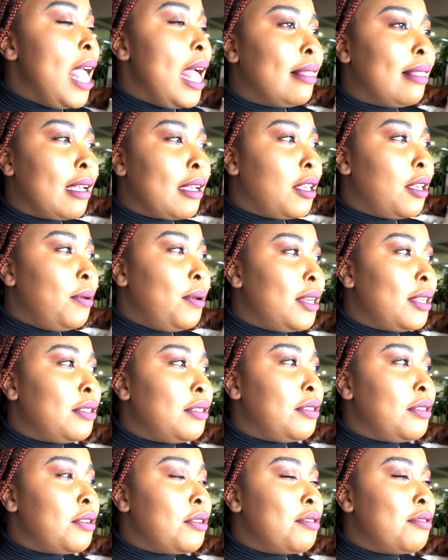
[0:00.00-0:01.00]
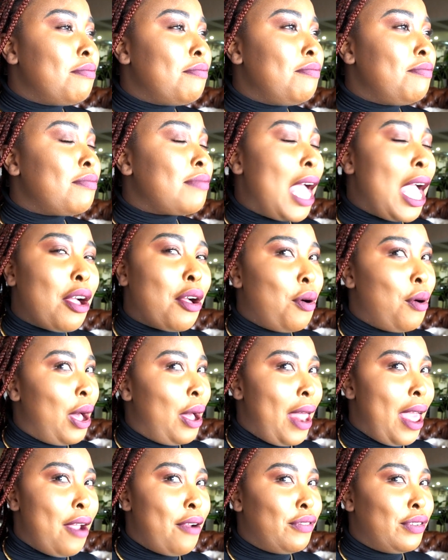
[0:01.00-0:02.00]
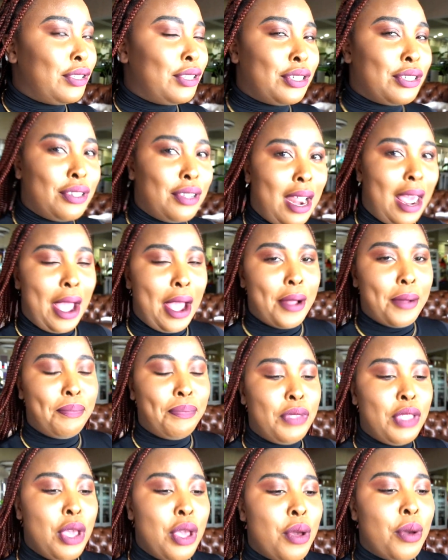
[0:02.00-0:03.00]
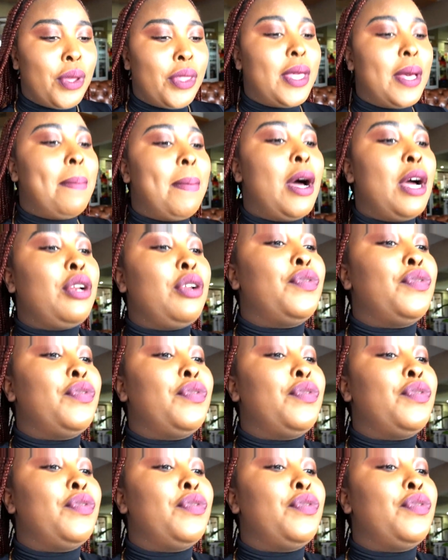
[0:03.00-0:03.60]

Like, you would assume I go out every single night with the amount